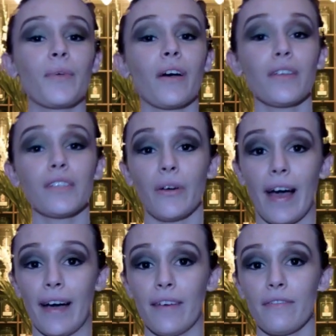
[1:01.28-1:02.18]
We also
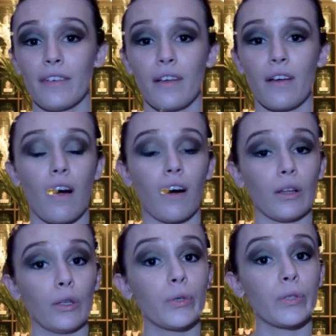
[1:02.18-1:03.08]
have
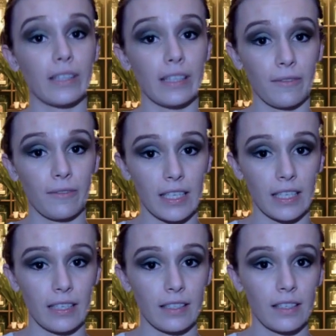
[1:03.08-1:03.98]
our loose leaf
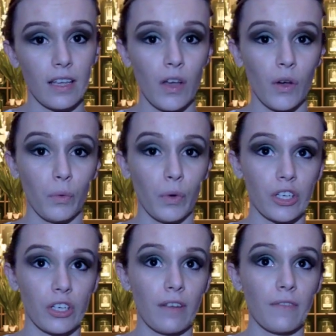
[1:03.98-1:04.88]
teas,
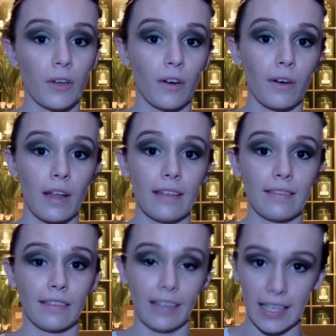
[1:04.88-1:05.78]
which if you're
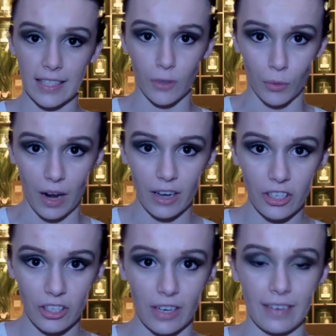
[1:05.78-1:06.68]
in less of a
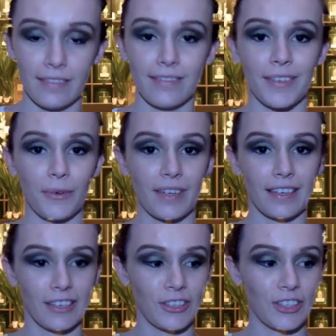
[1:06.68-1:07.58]
rush and don't
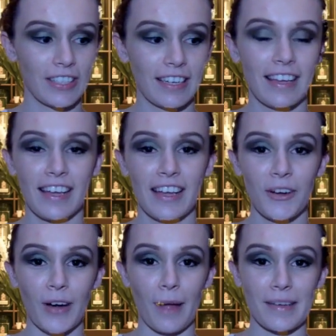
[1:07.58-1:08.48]
need to just
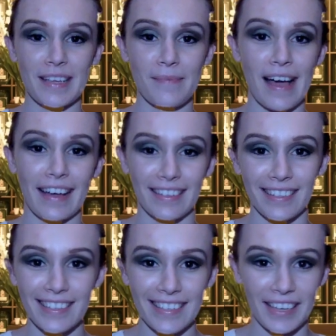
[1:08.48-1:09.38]
grab a tea bag
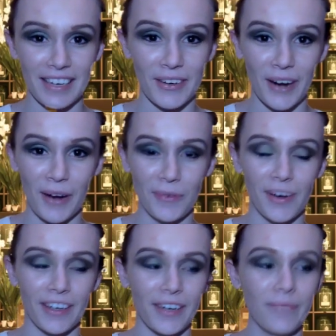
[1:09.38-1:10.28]
and stick it in your hot
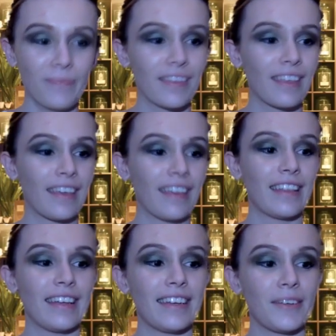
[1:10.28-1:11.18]
water,
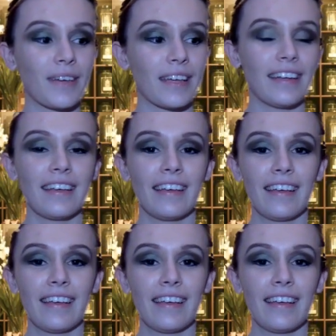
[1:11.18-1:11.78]
then you can